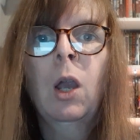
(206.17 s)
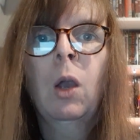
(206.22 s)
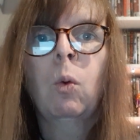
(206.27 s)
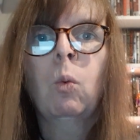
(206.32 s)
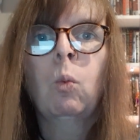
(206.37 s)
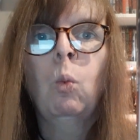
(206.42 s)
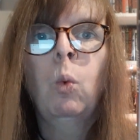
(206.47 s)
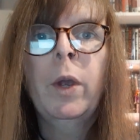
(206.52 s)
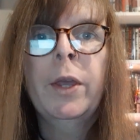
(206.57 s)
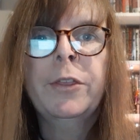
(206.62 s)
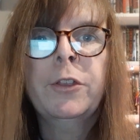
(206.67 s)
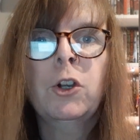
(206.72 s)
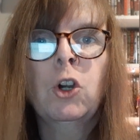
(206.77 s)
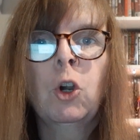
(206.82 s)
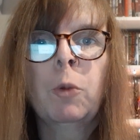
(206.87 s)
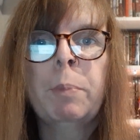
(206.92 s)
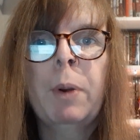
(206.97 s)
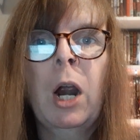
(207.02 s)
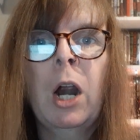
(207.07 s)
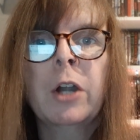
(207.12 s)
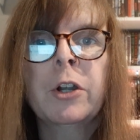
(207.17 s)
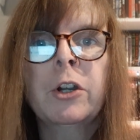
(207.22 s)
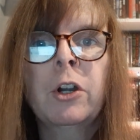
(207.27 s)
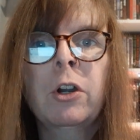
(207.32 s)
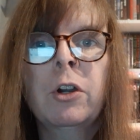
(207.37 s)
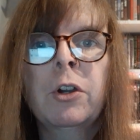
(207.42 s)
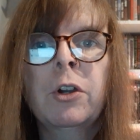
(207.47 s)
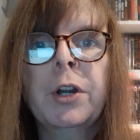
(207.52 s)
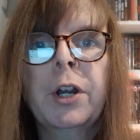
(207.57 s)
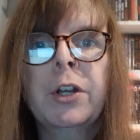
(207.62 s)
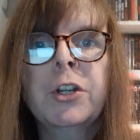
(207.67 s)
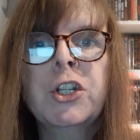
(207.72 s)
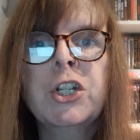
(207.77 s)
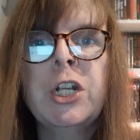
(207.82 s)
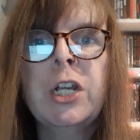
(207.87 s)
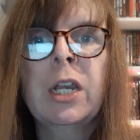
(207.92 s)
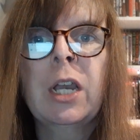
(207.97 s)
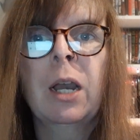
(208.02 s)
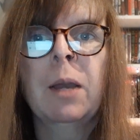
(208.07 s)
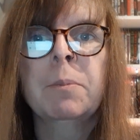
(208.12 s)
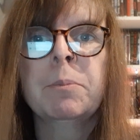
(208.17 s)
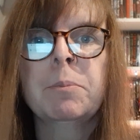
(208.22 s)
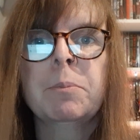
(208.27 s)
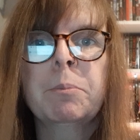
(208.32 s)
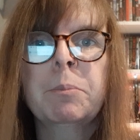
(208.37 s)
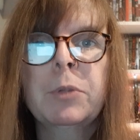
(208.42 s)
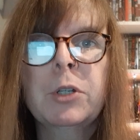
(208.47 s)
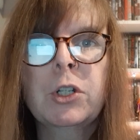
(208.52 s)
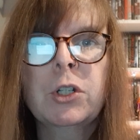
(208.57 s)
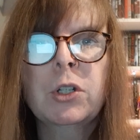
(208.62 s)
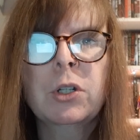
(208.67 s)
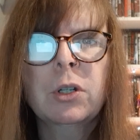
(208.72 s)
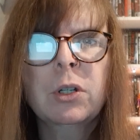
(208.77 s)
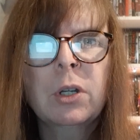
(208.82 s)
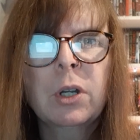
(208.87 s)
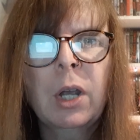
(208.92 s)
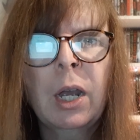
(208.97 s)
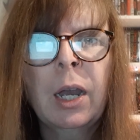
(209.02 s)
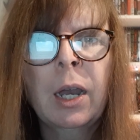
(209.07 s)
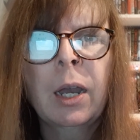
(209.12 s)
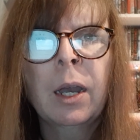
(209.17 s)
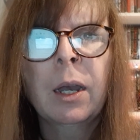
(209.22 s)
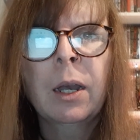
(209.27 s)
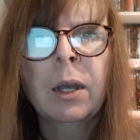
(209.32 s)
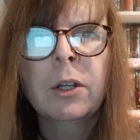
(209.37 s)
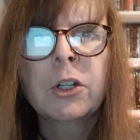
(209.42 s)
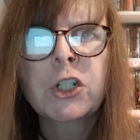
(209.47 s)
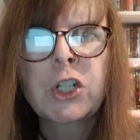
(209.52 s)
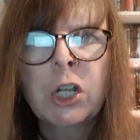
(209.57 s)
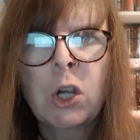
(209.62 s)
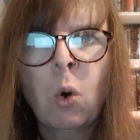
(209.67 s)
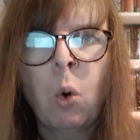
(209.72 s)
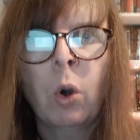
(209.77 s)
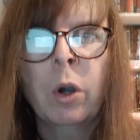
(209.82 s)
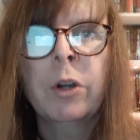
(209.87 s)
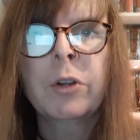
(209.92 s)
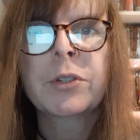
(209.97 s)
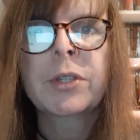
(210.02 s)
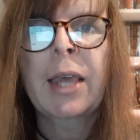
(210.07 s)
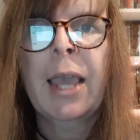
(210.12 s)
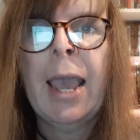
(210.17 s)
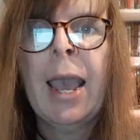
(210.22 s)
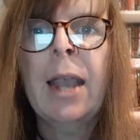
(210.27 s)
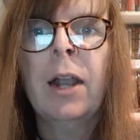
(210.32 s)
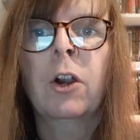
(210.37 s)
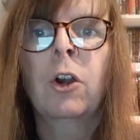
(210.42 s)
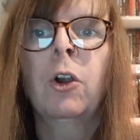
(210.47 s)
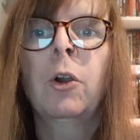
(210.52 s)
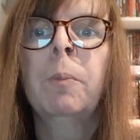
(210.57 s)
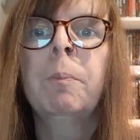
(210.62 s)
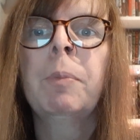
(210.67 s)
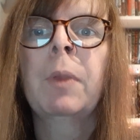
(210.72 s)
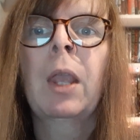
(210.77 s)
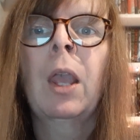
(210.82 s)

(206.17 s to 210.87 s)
With her partner, she corners the hacker,